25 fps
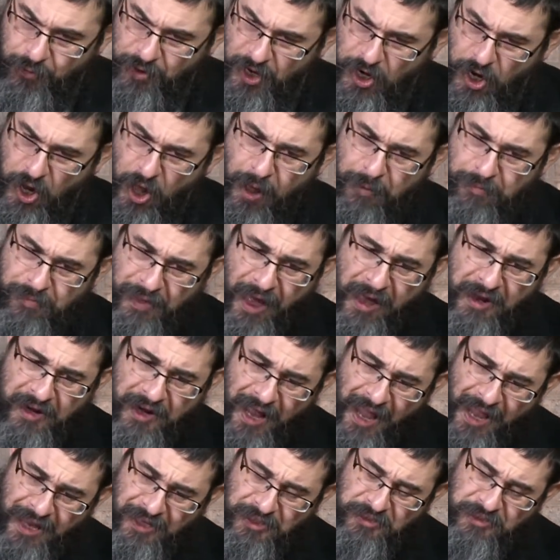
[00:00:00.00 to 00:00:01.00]
when he calmed down,
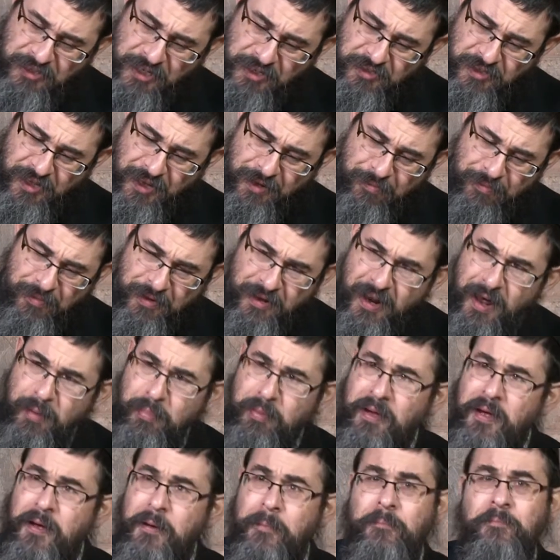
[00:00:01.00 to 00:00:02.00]
Chaikel says to him,
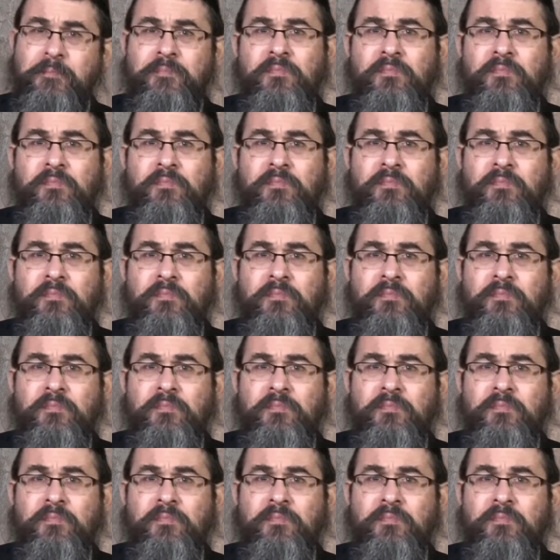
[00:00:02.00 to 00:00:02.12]
Rebbe, a